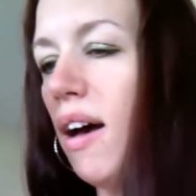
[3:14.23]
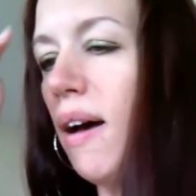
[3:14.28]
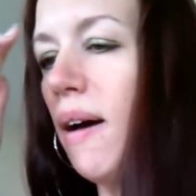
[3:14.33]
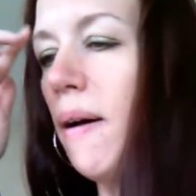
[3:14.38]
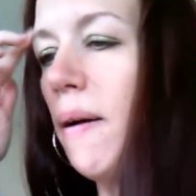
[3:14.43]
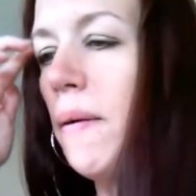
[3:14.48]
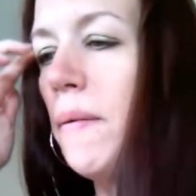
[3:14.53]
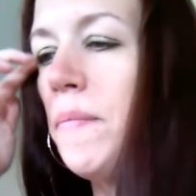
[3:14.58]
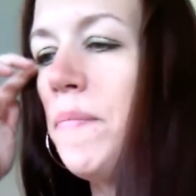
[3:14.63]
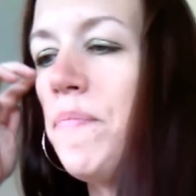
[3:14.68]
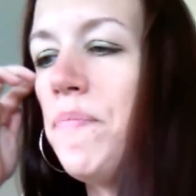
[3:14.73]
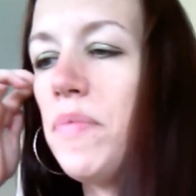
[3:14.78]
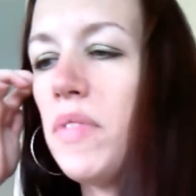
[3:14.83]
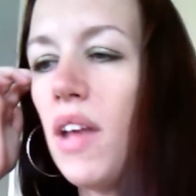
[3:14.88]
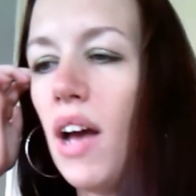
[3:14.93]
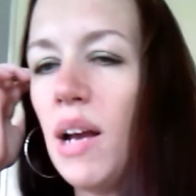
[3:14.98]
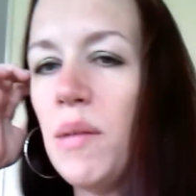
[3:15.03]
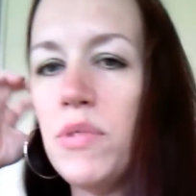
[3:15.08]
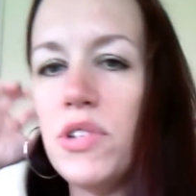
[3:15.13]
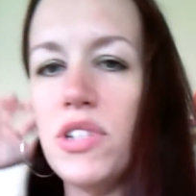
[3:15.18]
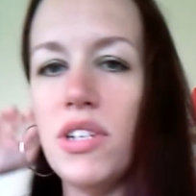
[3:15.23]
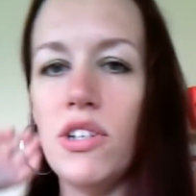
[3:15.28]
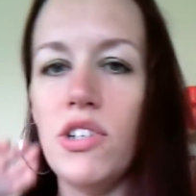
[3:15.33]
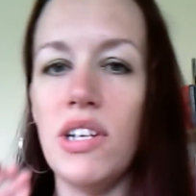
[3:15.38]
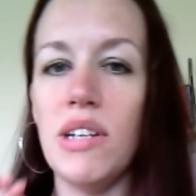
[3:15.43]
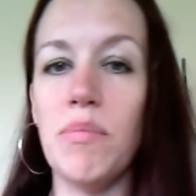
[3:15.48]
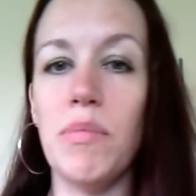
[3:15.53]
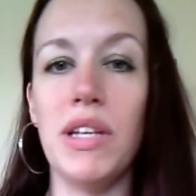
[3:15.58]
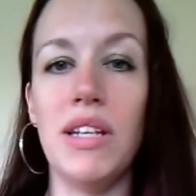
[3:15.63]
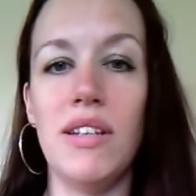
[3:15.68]
I'm
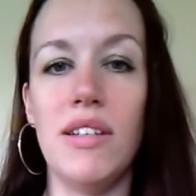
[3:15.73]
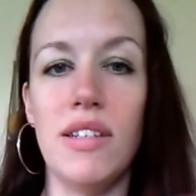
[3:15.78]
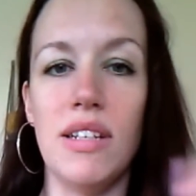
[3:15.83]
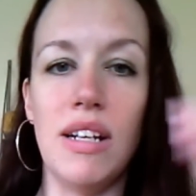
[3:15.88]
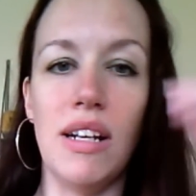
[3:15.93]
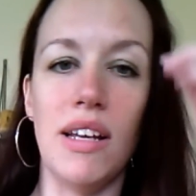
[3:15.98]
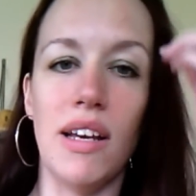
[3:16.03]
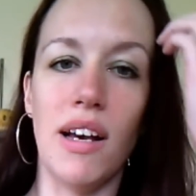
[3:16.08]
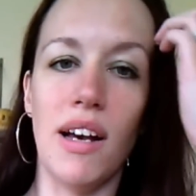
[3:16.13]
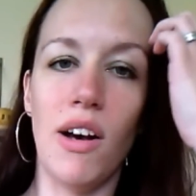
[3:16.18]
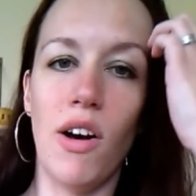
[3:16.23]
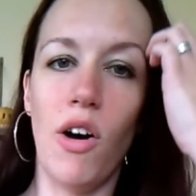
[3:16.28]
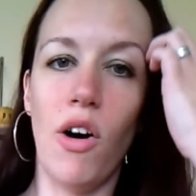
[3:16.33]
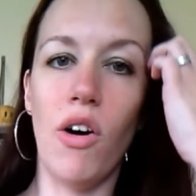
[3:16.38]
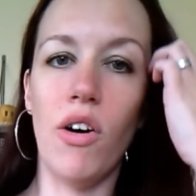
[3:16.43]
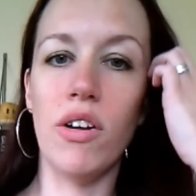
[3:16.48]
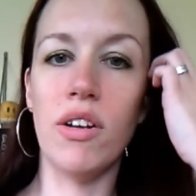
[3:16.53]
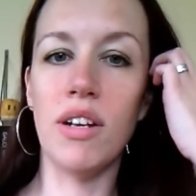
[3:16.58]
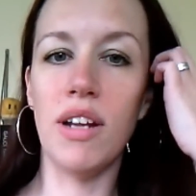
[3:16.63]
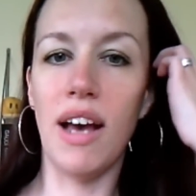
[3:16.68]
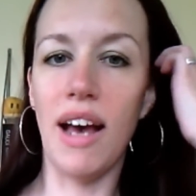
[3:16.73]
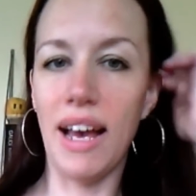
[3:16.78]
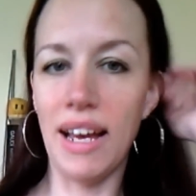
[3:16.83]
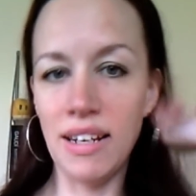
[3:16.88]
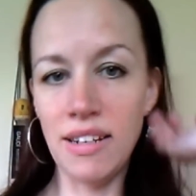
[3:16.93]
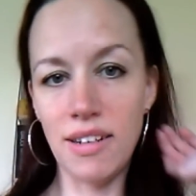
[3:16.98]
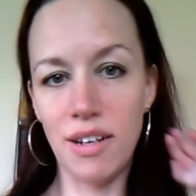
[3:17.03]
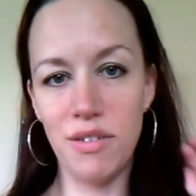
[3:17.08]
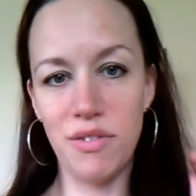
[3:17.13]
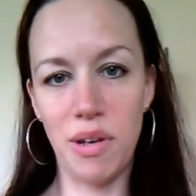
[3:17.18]
stitching Mini Celia on a
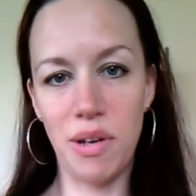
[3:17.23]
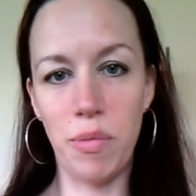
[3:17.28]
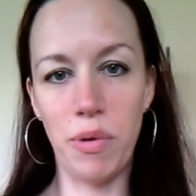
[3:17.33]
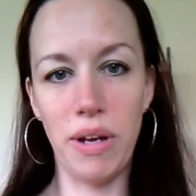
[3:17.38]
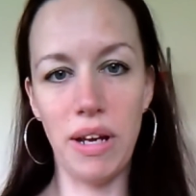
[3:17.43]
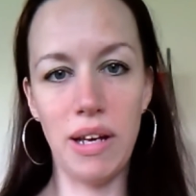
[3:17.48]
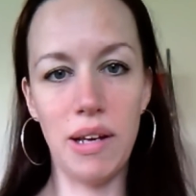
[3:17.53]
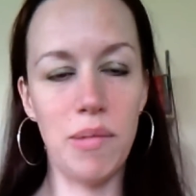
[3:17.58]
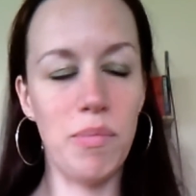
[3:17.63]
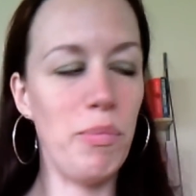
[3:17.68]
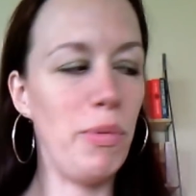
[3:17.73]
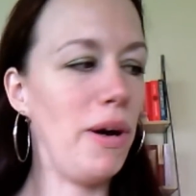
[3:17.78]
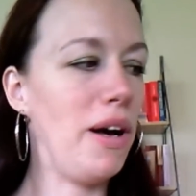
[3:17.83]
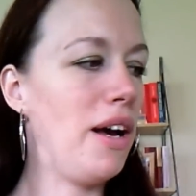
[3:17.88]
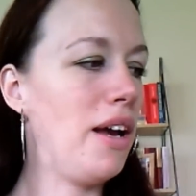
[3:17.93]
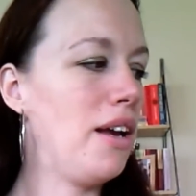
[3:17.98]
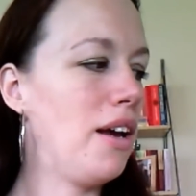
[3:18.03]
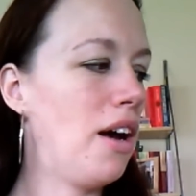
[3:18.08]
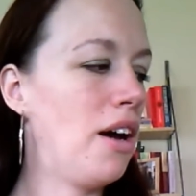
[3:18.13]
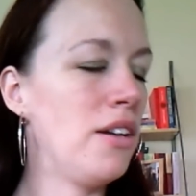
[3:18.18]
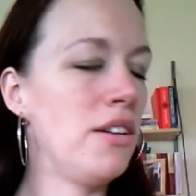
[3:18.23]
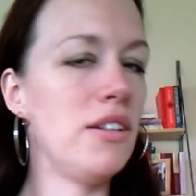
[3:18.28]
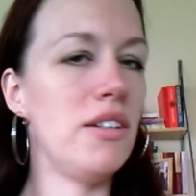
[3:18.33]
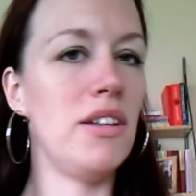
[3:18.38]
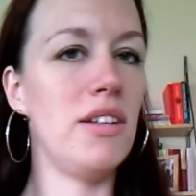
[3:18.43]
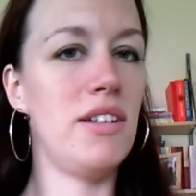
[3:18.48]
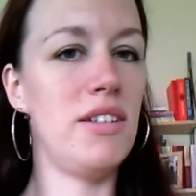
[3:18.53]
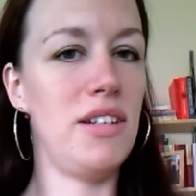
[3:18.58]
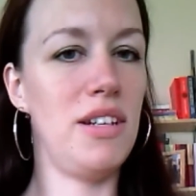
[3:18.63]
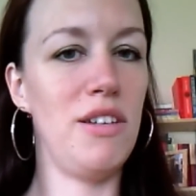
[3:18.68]
hand-dyed fabric by
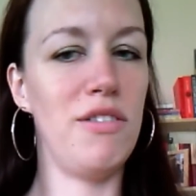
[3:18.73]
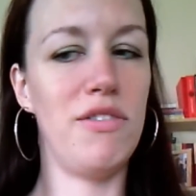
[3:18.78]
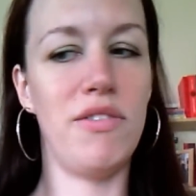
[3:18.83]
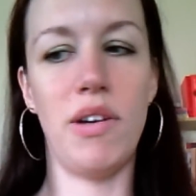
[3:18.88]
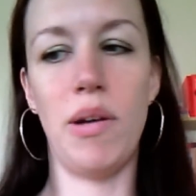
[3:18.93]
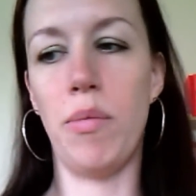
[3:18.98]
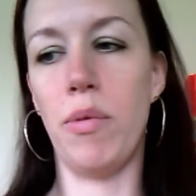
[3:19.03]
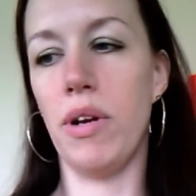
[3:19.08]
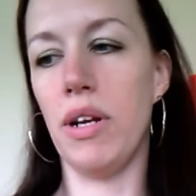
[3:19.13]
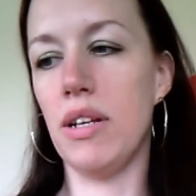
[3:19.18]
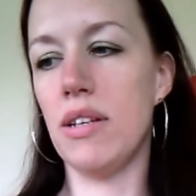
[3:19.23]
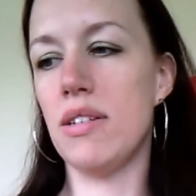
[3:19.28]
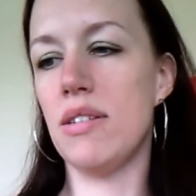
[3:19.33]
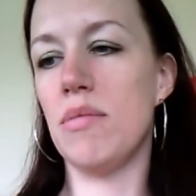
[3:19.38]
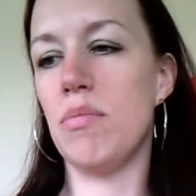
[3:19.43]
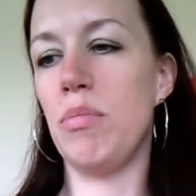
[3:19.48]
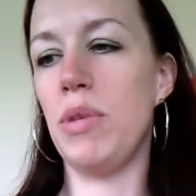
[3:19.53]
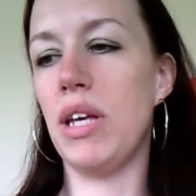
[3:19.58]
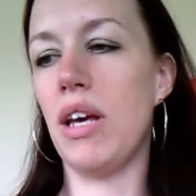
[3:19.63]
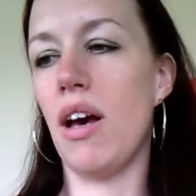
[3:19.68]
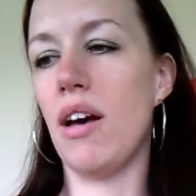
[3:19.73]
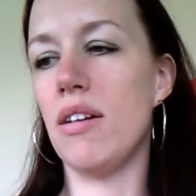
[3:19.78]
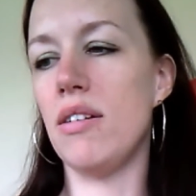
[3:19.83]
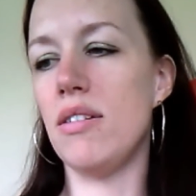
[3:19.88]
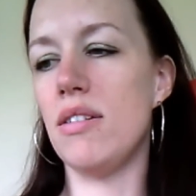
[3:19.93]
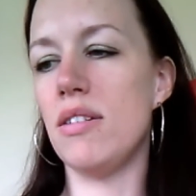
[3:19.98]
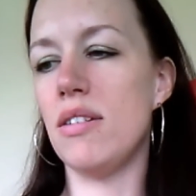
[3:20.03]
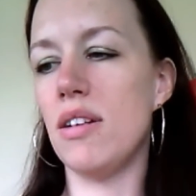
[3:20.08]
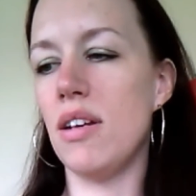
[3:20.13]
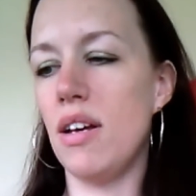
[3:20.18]
Under the Sea Fabrics
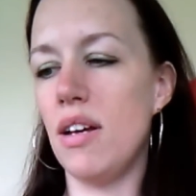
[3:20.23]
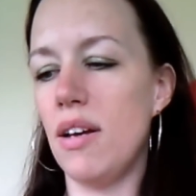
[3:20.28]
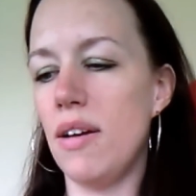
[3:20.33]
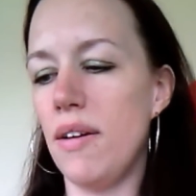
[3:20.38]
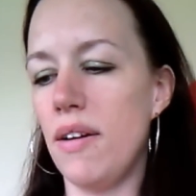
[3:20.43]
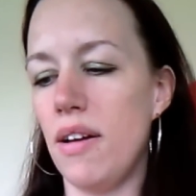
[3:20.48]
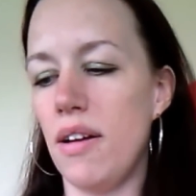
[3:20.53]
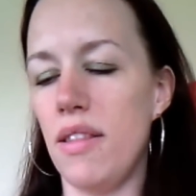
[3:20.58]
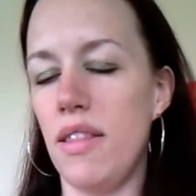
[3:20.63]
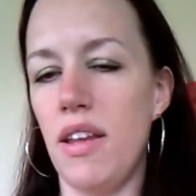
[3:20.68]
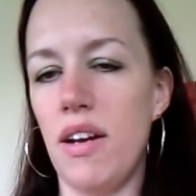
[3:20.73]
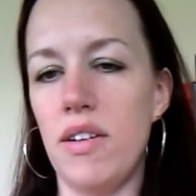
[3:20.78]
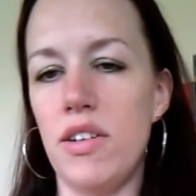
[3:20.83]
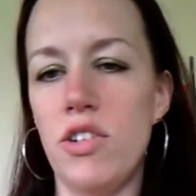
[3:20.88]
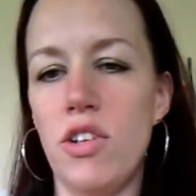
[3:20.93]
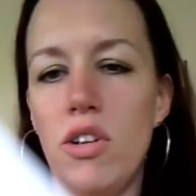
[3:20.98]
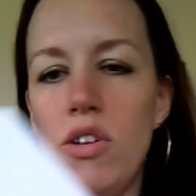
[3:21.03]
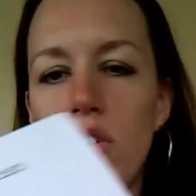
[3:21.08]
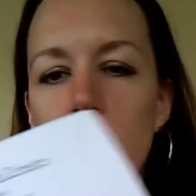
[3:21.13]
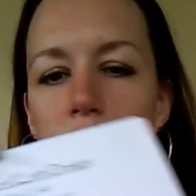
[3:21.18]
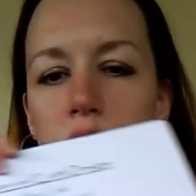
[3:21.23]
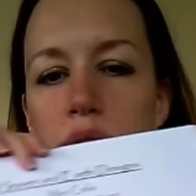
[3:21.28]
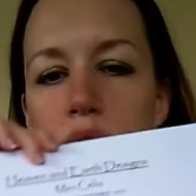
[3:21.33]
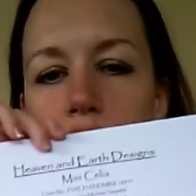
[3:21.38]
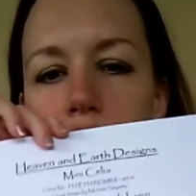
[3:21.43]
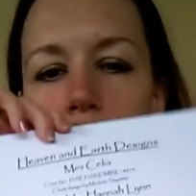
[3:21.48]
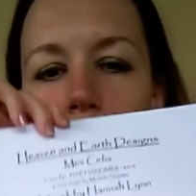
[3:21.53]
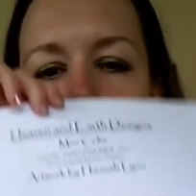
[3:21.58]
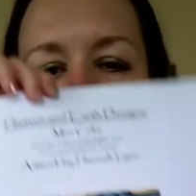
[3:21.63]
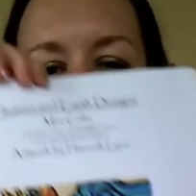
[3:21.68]
because there is a lot of